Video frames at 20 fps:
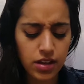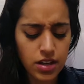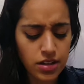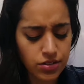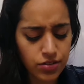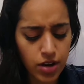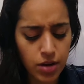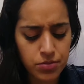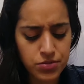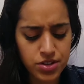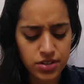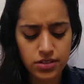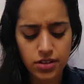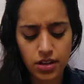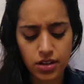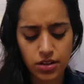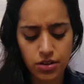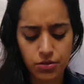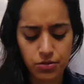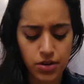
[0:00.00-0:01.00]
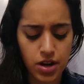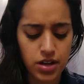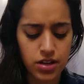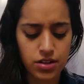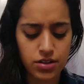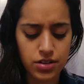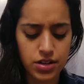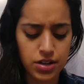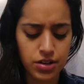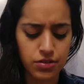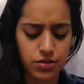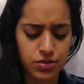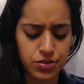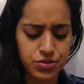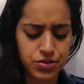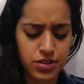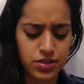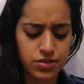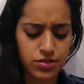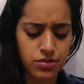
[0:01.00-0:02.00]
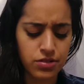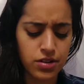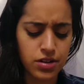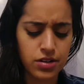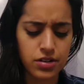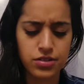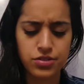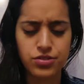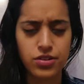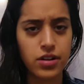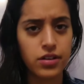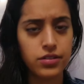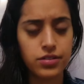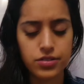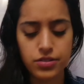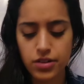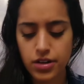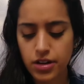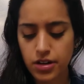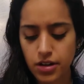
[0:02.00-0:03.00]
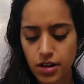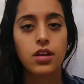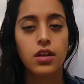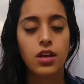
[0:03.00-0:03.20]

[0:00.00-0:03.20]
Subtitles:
it's from just like a regular grocery store or drugstore.